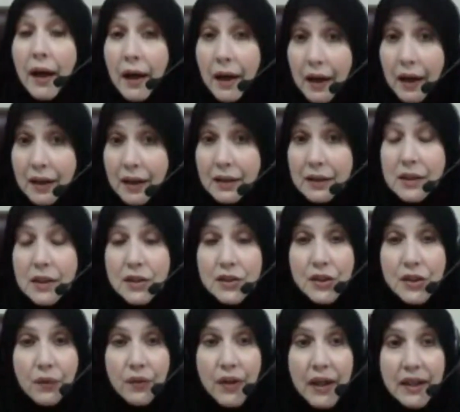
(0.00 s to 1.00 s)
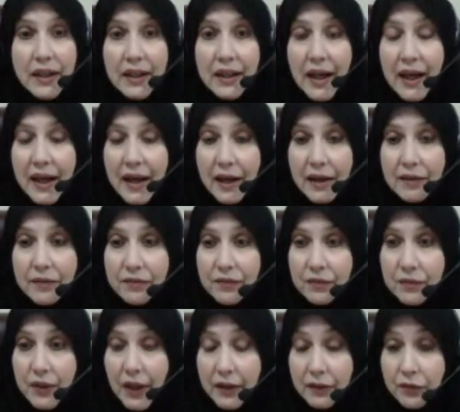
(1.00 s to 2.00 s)
yeah. So they can have,
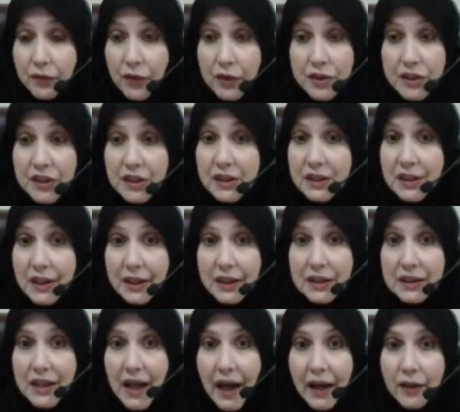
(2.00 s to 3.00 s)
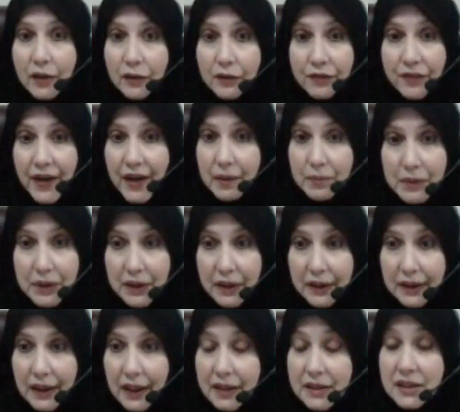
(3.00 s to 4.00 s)
like, for instance, an entire
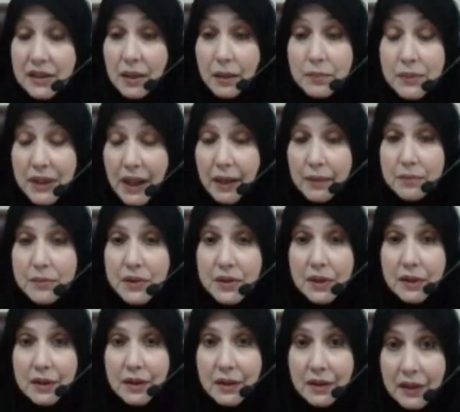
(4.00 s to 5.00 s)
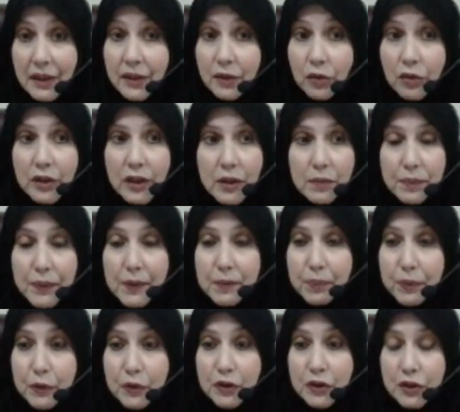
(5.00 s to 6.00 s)
family. And sometimes, literally,
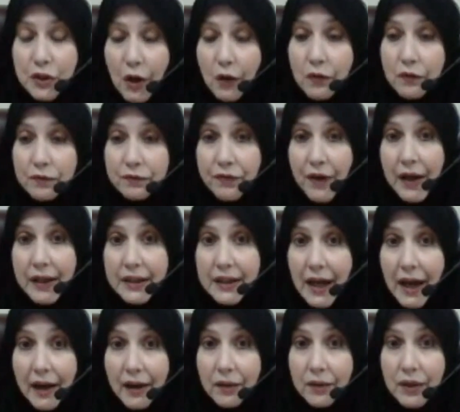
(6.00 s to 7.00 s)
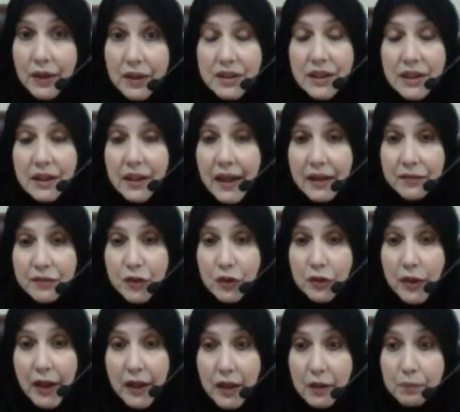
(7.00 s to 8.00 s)
people don't find out until after,
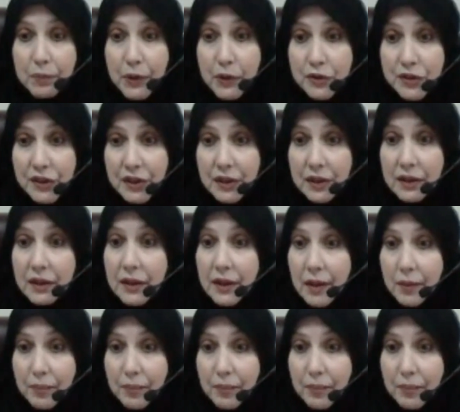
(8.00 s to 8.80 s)
like, the person